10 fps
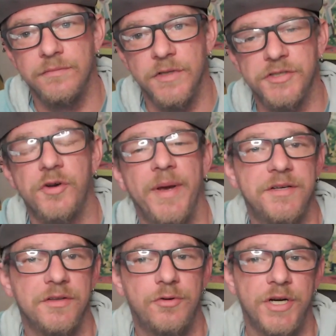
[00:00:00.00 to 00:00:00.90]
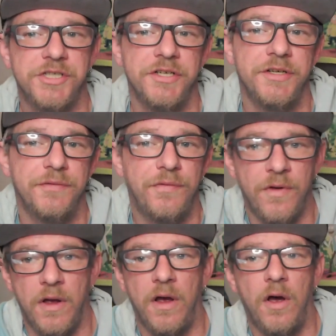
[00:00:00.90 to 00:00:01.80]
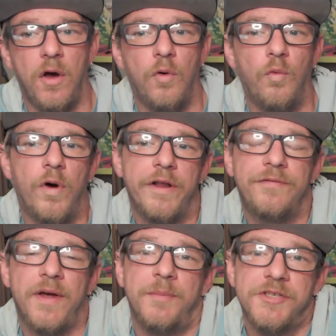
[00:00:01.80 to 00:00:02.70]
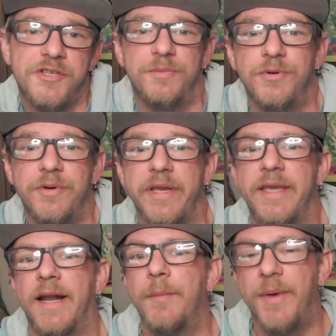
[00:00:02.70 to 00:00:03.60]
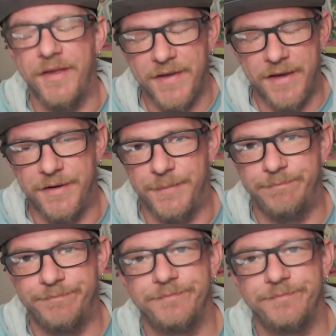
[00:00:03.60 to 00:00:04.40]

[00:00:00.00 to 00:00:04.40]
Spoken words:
let's go back to the question of what if I miss a buoy? Can I make that up?